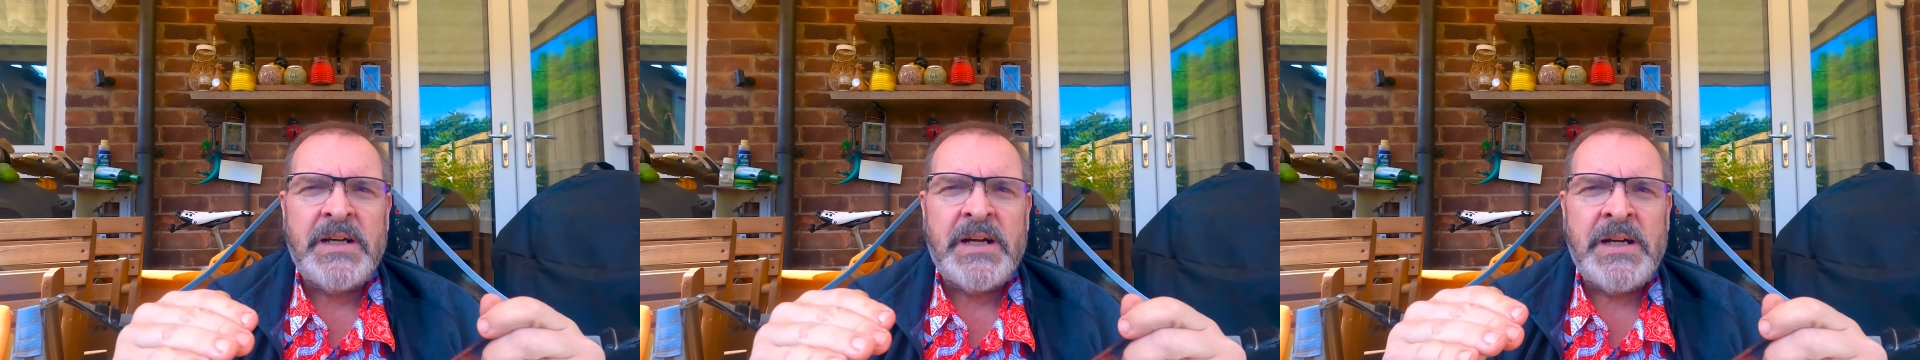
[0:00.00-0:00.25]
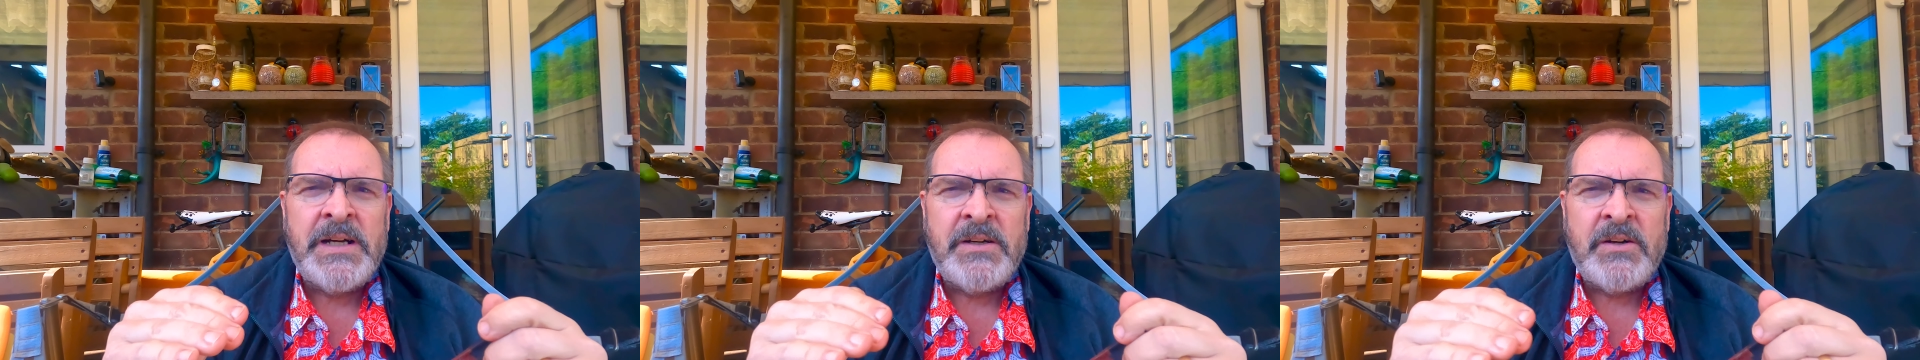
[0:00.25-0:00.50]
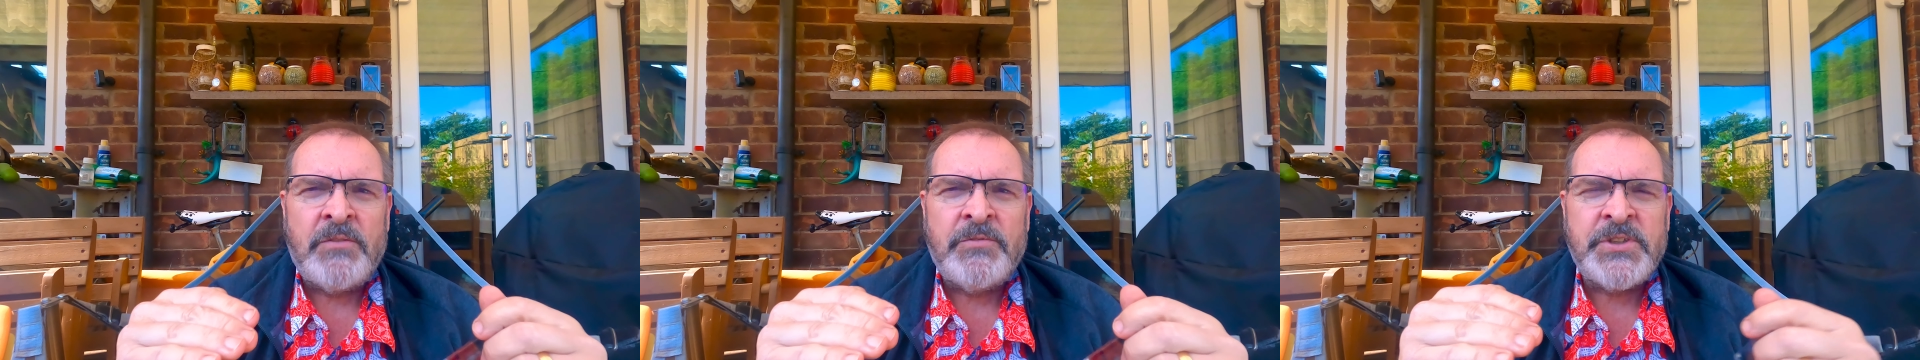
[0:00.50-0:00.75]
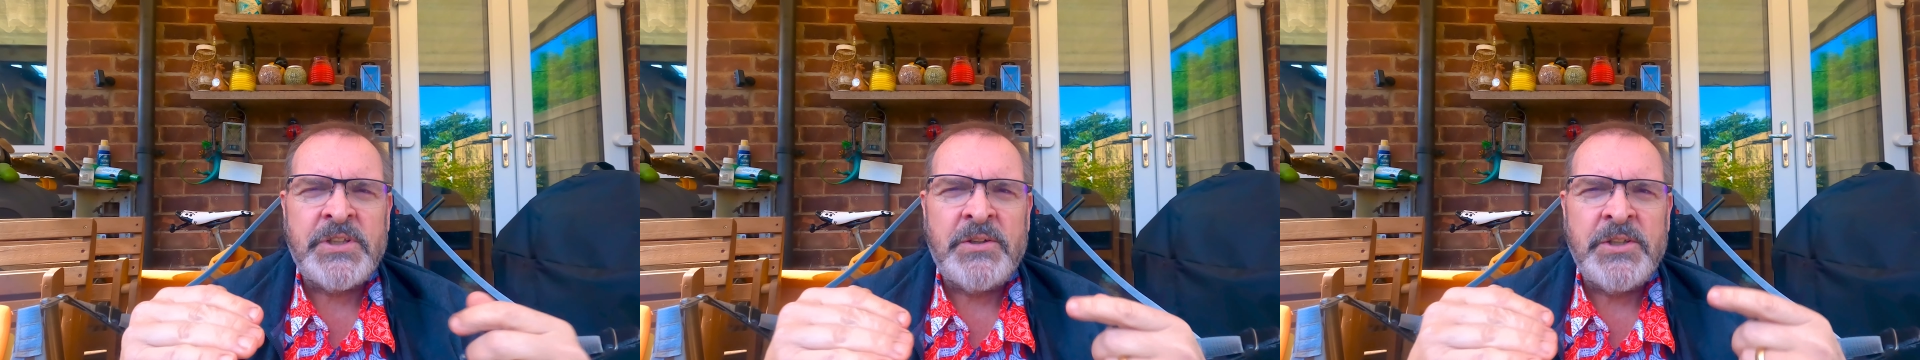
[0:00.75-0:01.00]

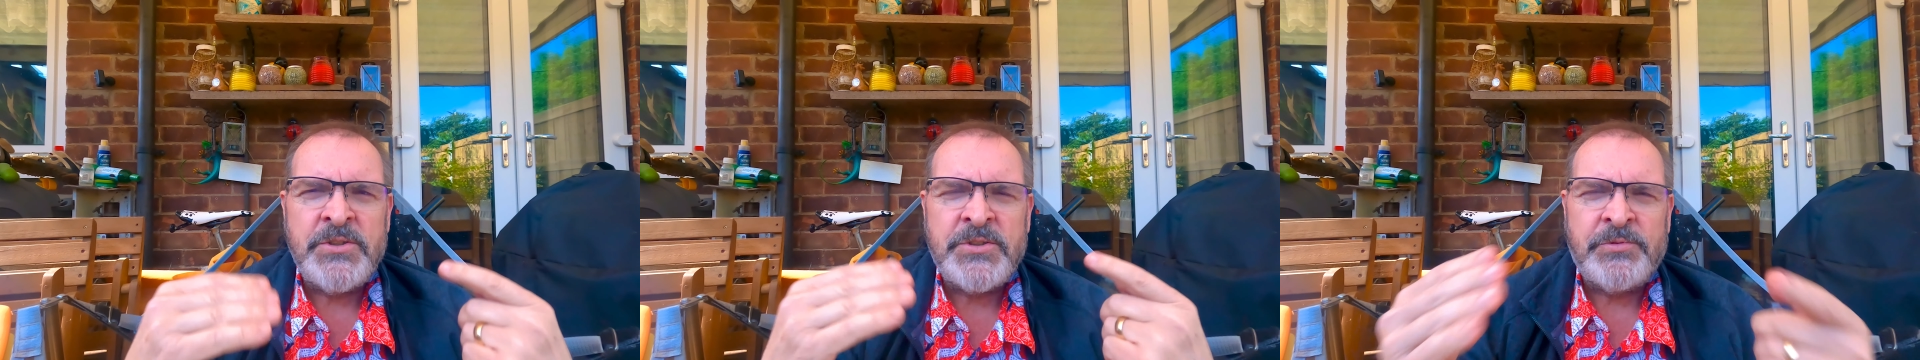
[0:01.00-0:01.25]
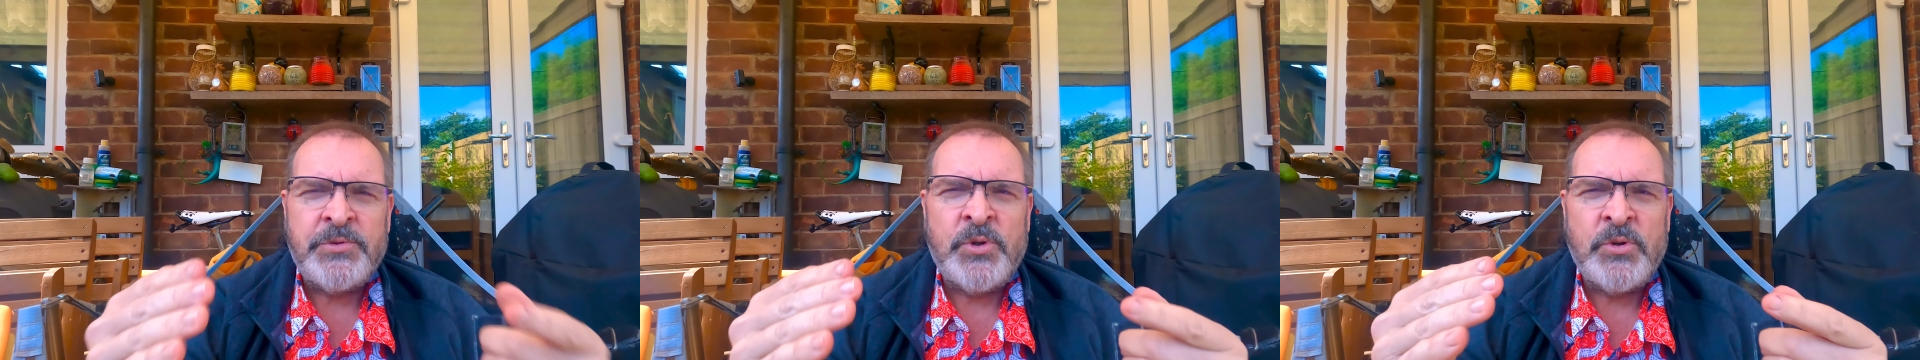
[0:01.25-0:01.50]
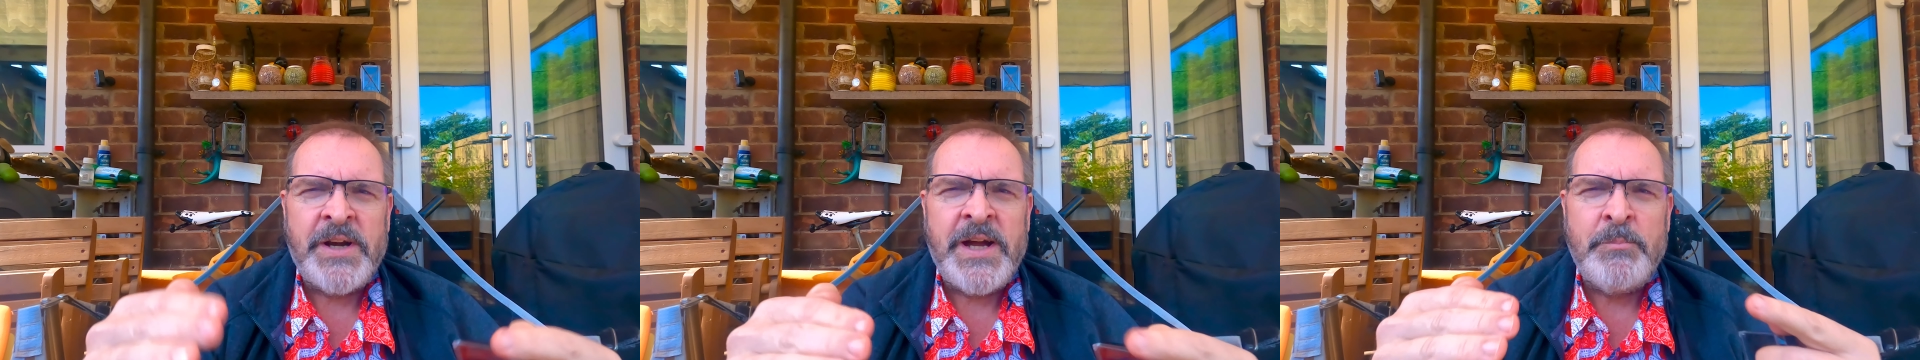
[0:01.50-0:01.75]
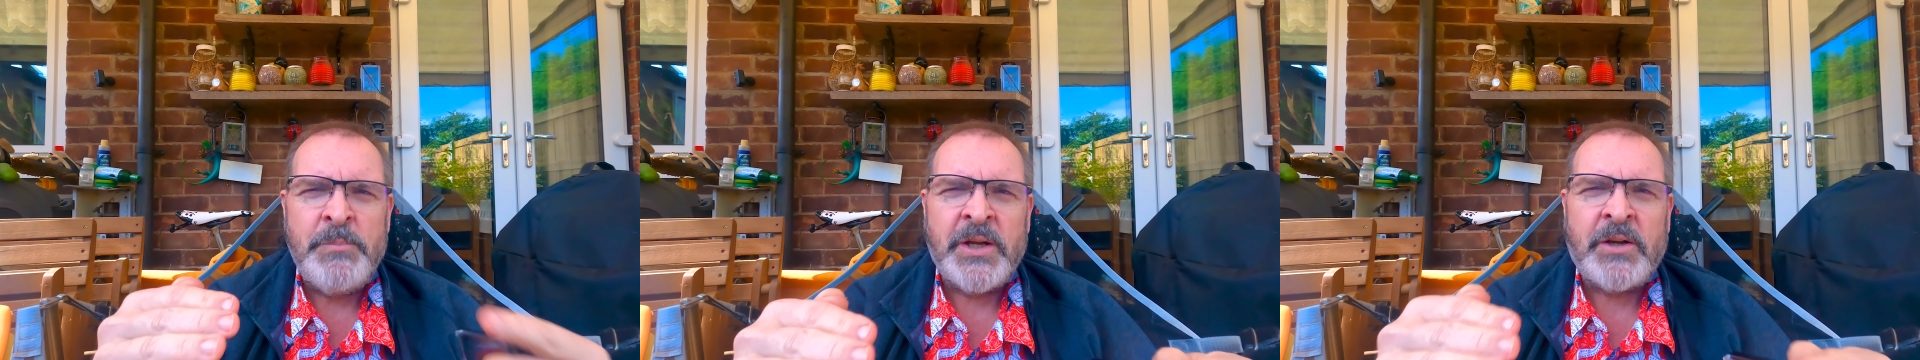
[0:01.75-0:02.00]
Obviously, I'll use the
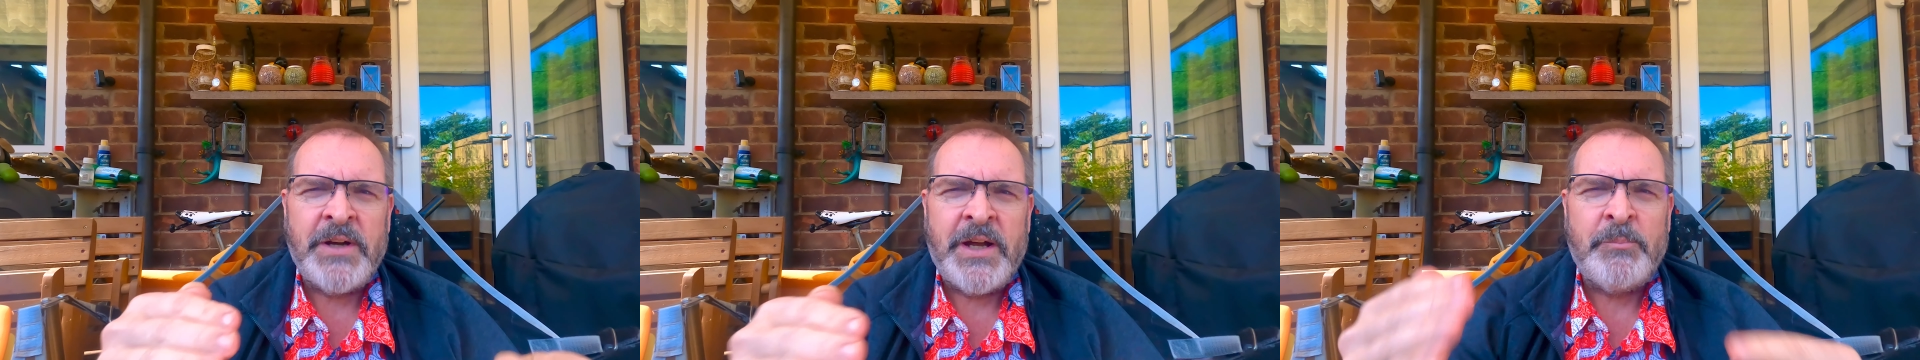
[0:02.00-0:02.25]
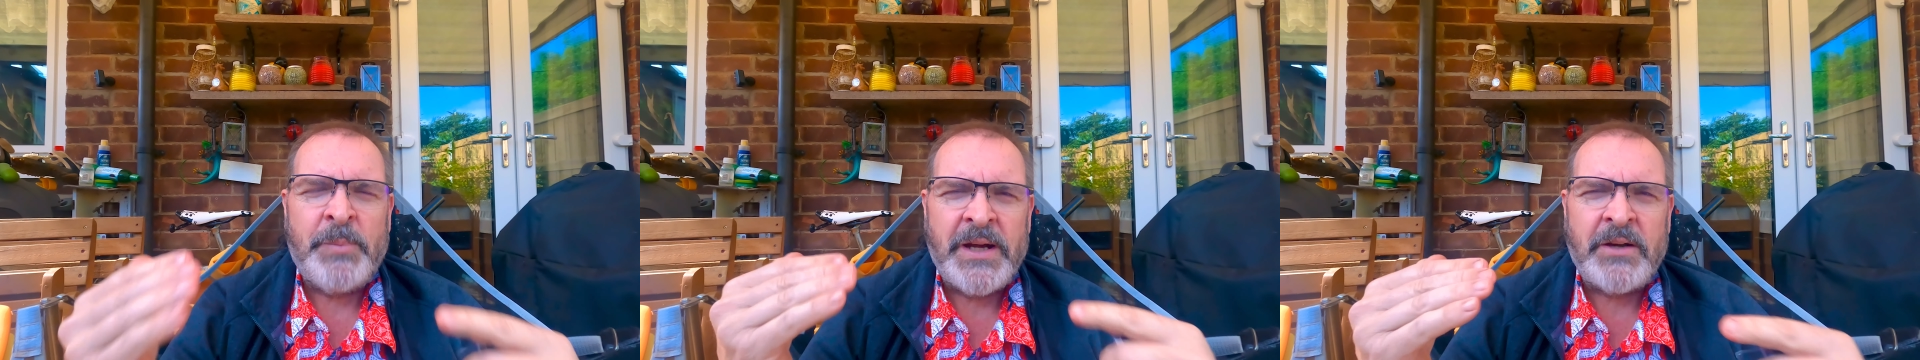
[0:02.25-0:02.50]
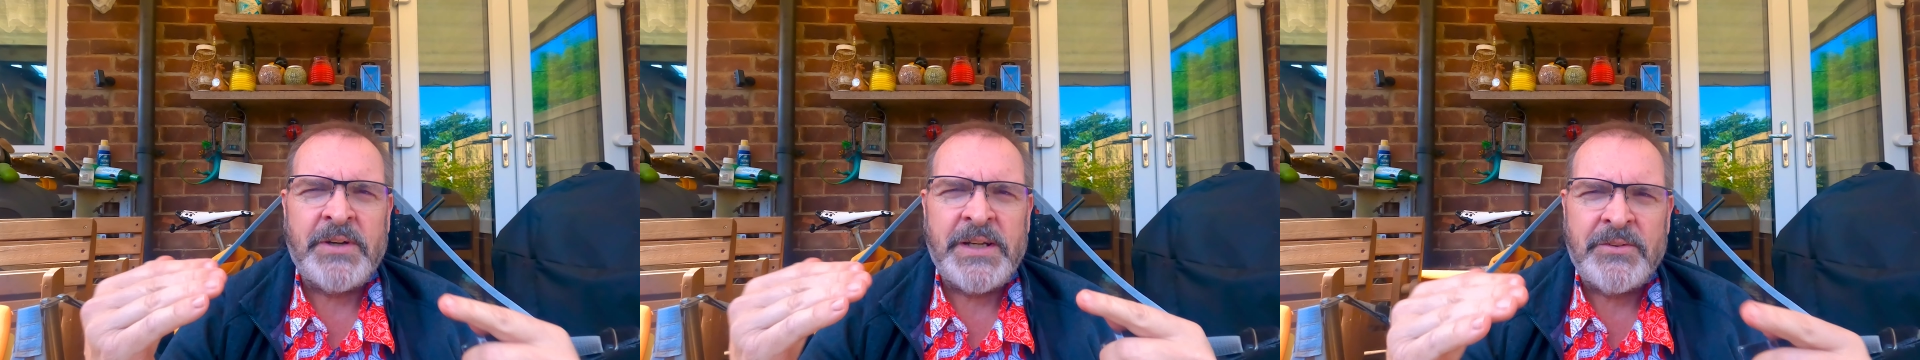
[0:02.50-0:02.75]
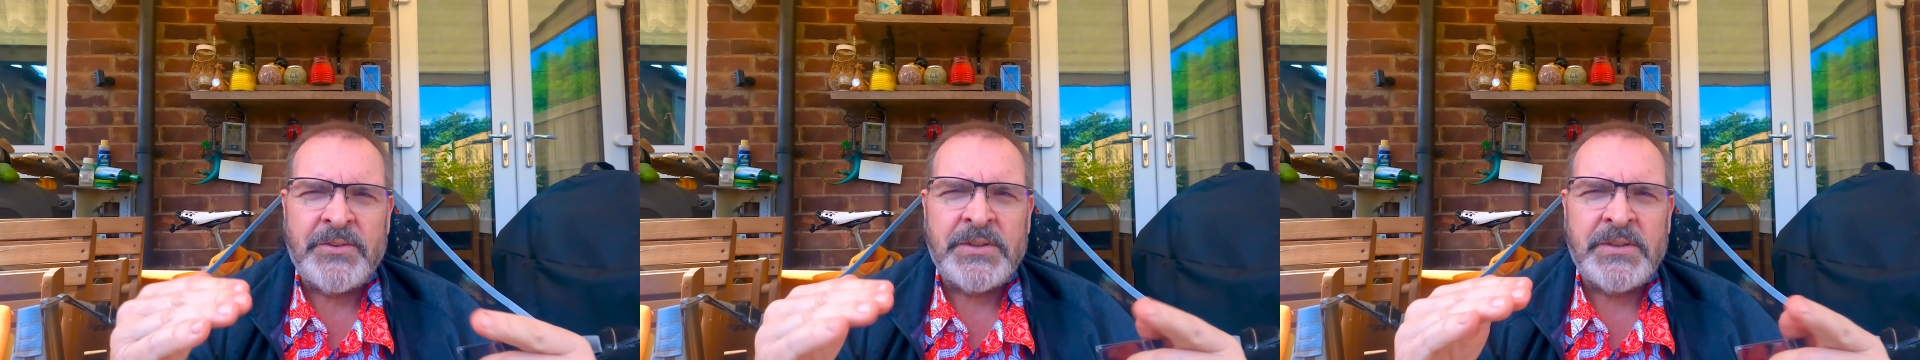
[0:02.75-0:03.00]
foreground, midground,
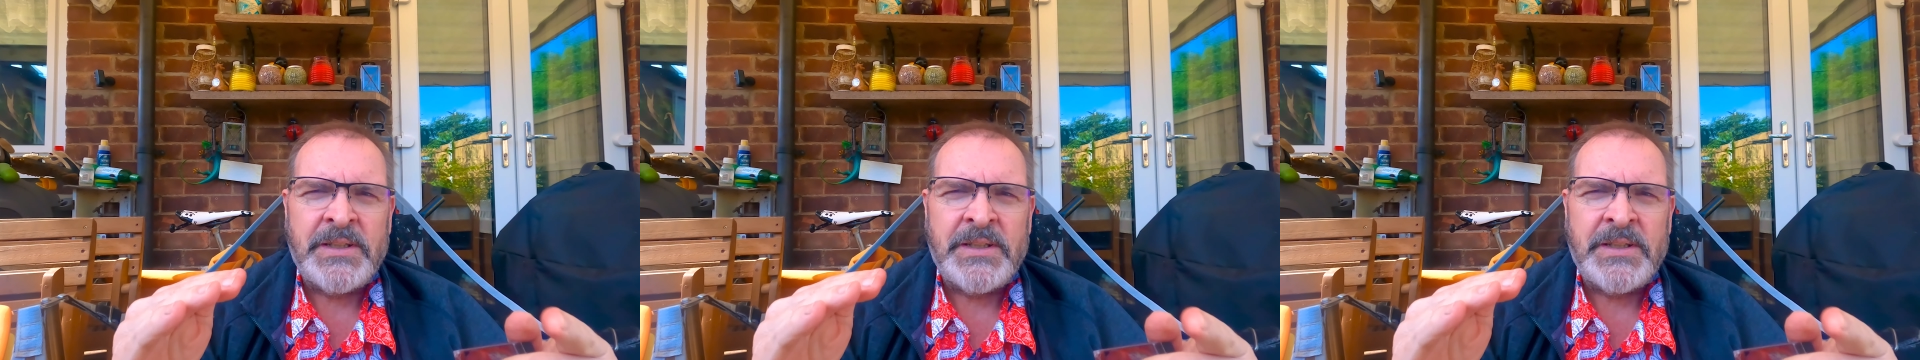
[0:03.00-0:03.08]
background